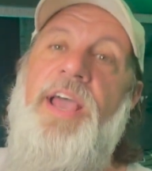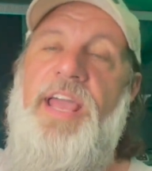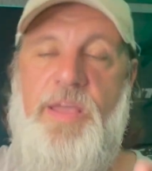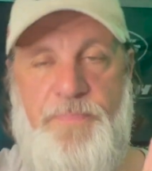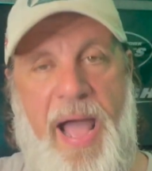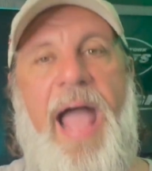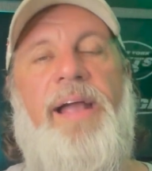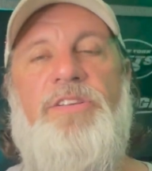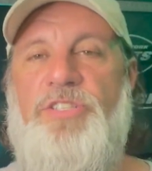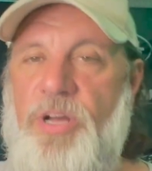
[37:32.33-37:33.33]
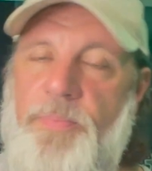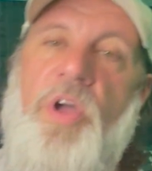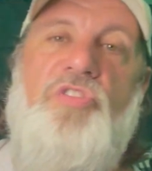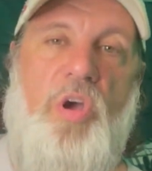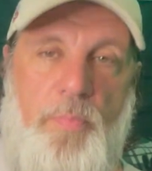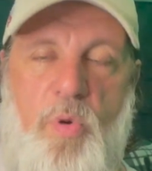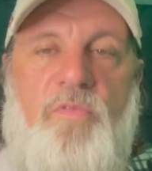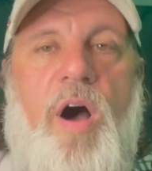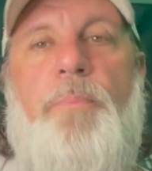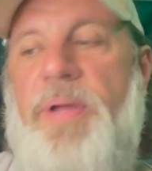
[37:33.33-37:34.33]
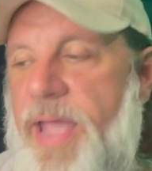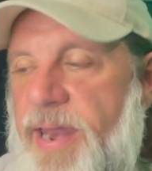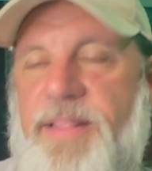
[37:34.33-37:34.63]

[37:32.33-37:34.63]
He packaged them to move up and get